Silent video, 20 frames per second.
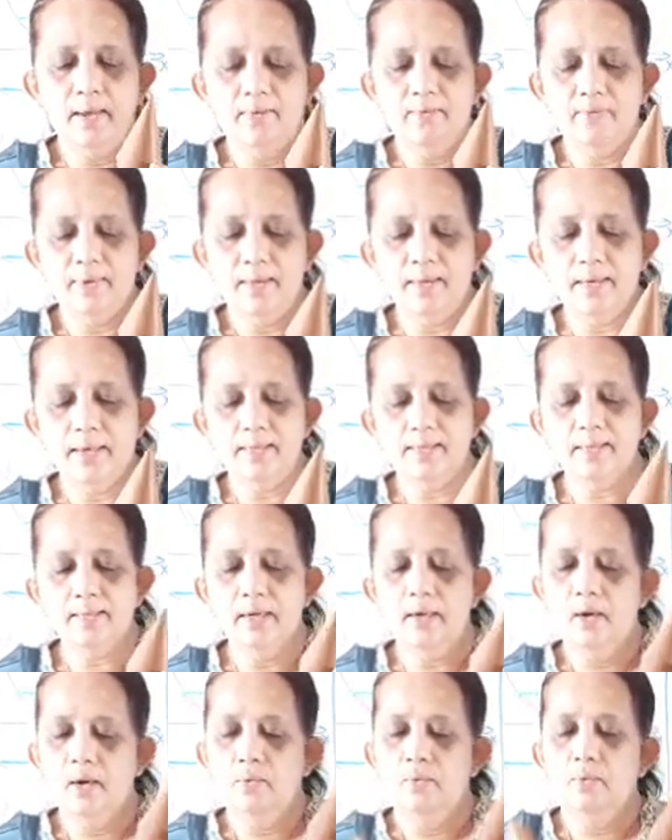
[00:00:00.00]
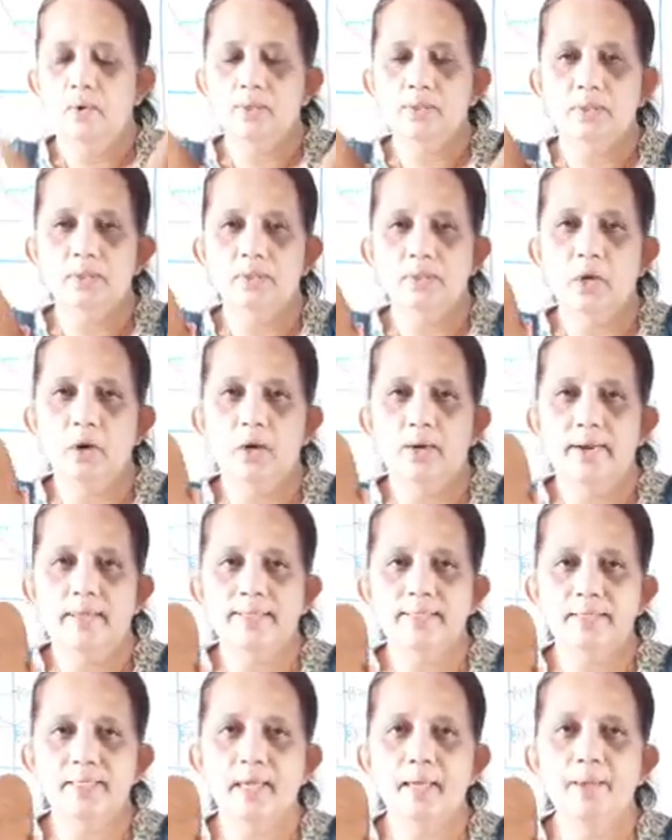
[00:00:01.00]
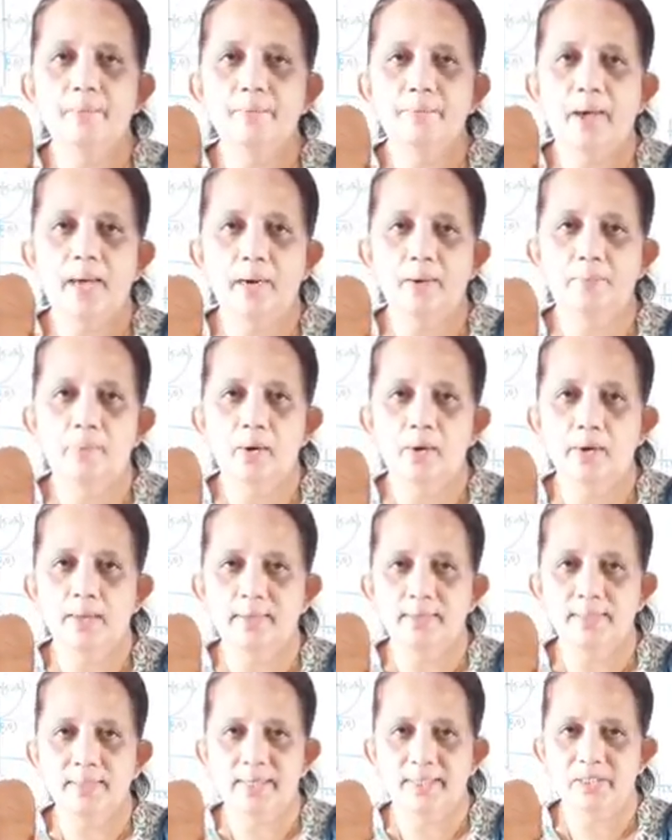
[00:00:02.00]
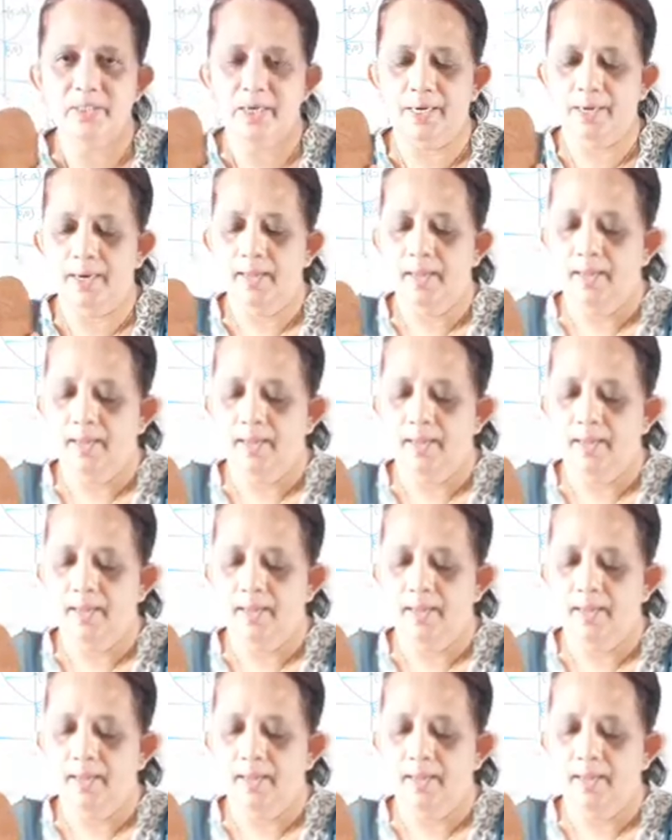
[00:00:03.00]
we get what is called as a parabolic section.